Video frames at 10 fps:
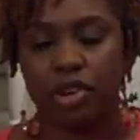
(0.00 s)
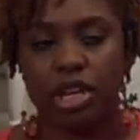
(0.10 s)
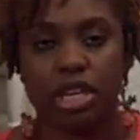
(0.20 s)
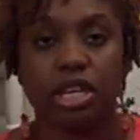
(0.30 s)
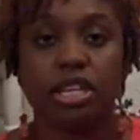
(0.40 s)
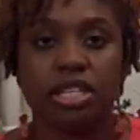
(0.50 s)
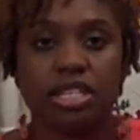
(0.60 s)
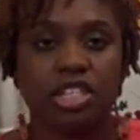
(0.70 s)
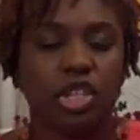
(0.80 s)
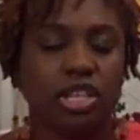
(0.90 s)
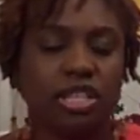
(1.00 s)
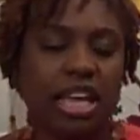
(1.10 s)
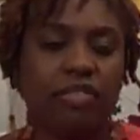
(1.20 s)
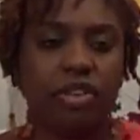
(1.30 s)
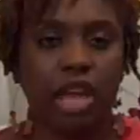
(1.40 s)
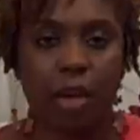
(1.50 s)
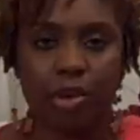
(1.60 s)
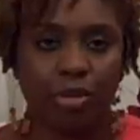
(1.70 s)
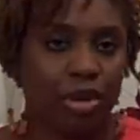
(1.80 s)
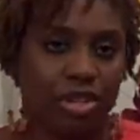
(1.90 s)
He is just a
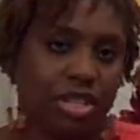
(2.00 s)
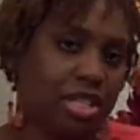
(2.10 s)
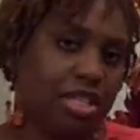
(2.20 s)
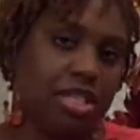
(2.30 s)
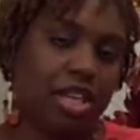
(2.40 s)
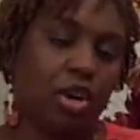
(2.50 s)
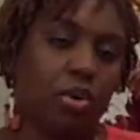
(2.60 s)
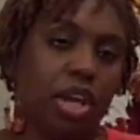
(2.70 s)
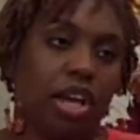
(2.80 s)
phenomenal person. So